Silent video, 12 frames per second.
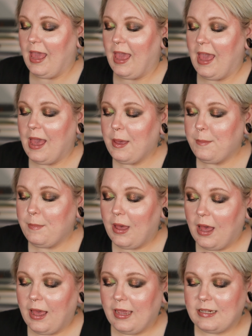Am
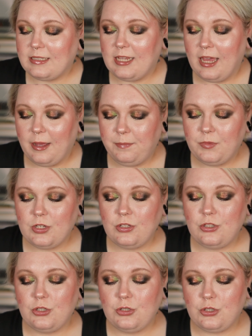I
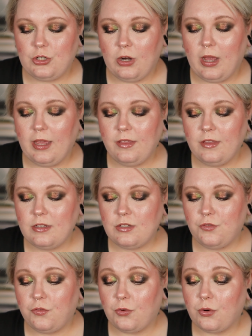tempted to try this
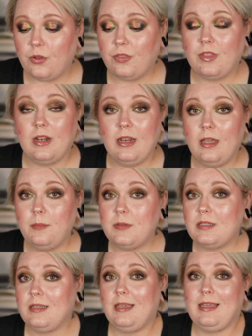for the
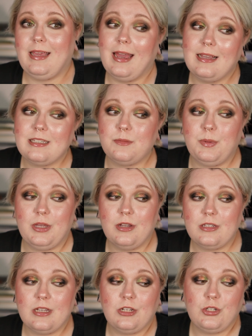lips? Yes,
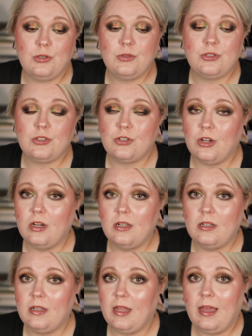because I do
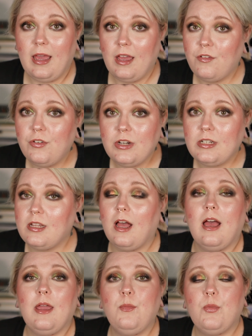struggle every
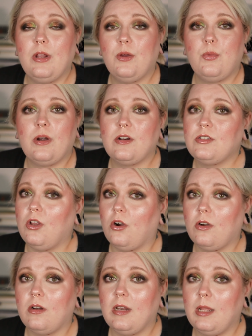time when I wear a
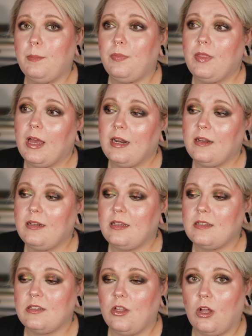darker lip that it
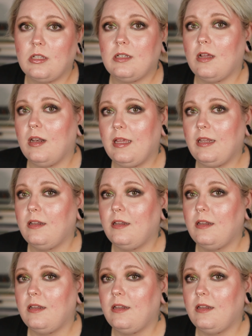is not clean